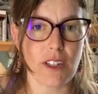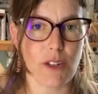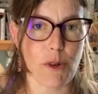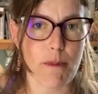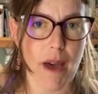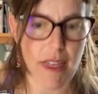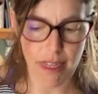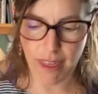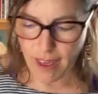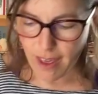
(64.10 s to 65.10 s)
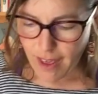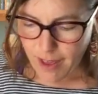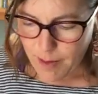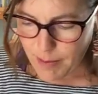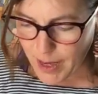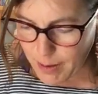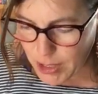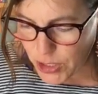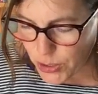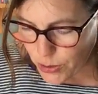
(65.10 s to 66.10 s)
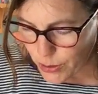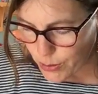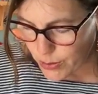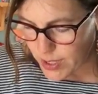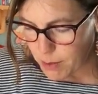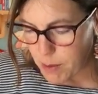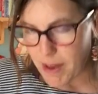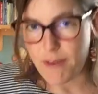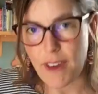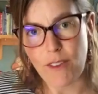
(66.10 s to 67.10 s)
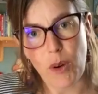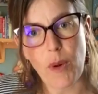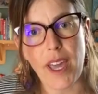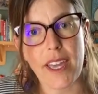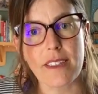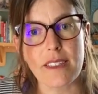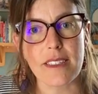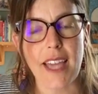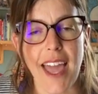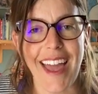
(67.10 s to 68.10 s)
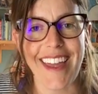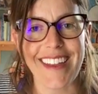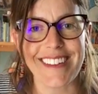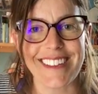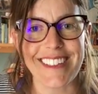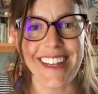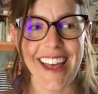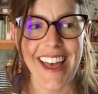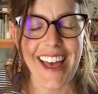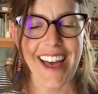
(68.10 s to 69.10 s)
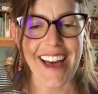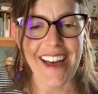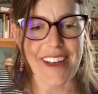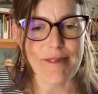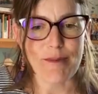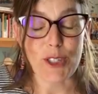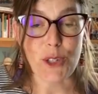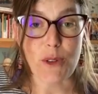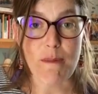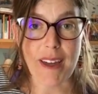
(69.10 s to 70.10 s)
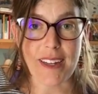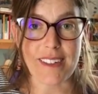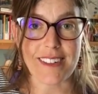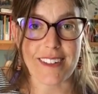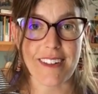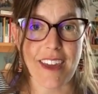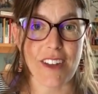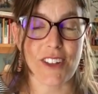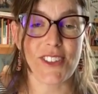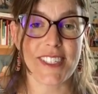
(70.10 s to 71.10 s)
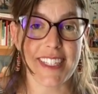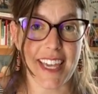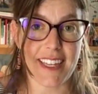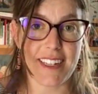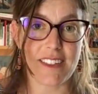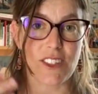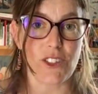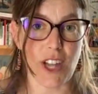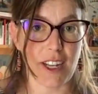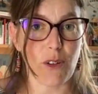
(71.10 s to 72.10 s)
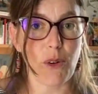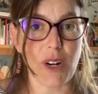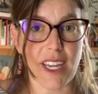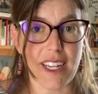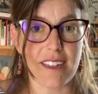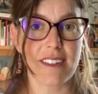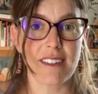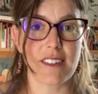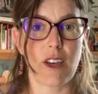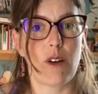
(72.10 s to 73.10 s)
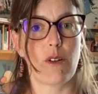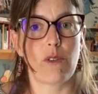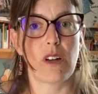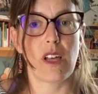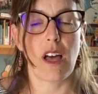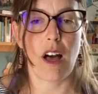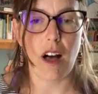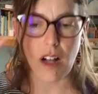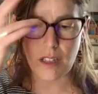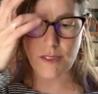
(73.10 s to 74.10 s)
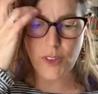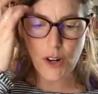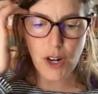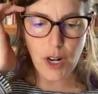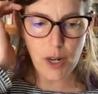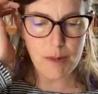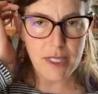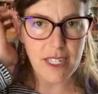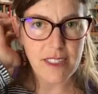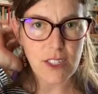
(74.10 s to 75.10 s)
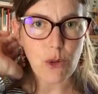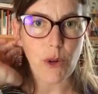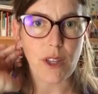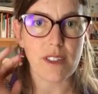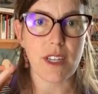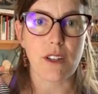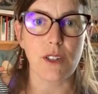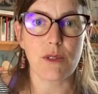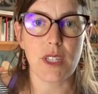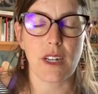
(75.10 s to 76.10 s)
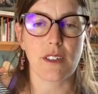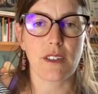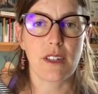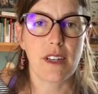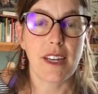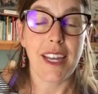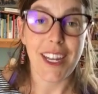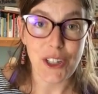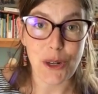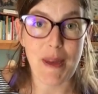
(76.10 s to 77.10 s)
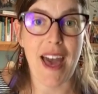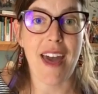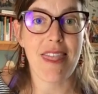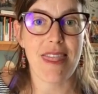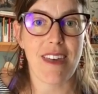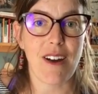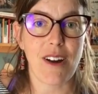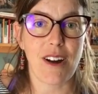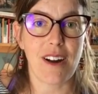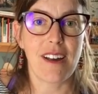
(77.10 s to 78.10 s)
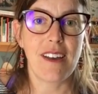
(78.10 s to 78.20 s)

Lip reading: your foot bath. But I'm going to show you some of my favorite ways. And just a reminder that your skin is a giant organ. So all of the herbs and essential oils that you're using in your bath are,